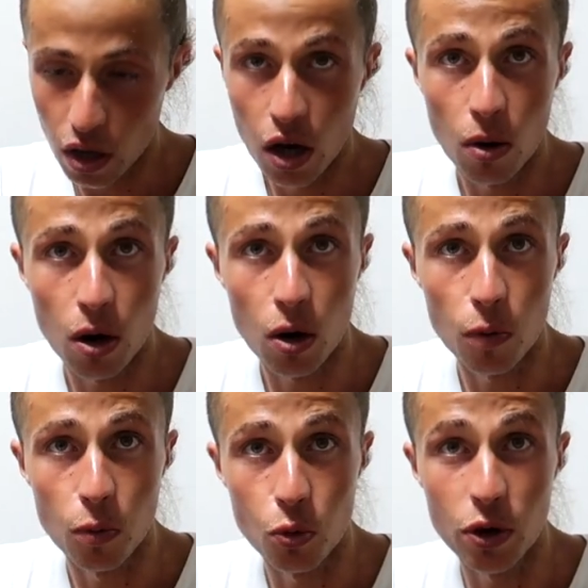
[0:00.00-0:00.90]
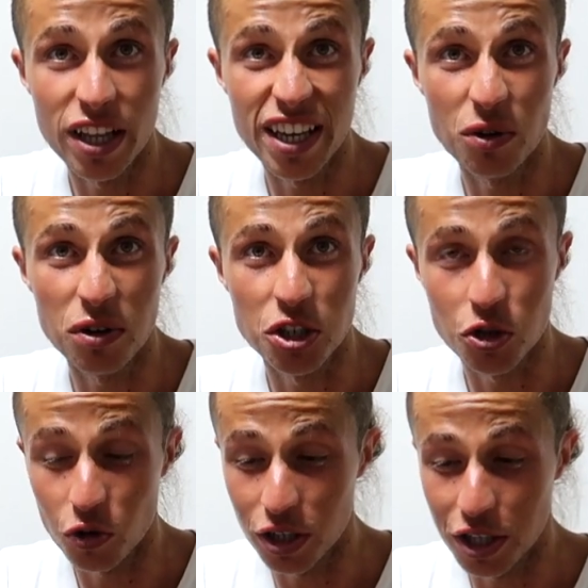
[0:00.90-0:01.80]
Oh, really a rich
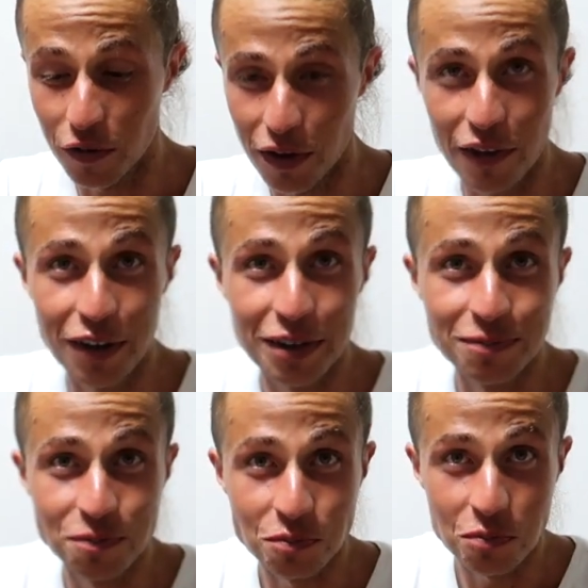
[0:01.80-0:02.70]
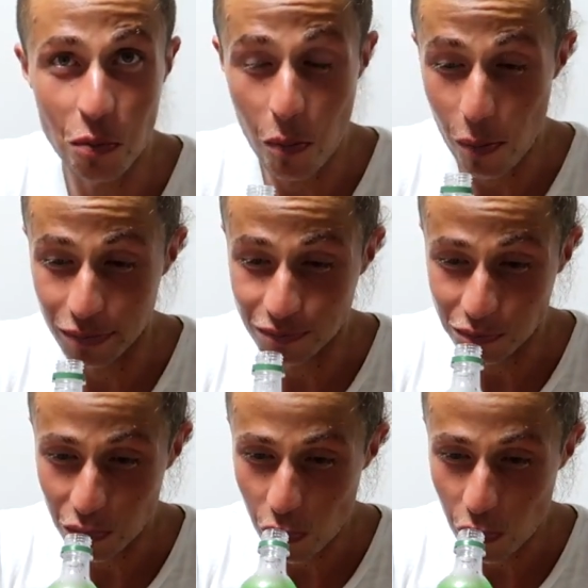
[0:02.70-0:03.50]
green tea flavor. Mm-hmm.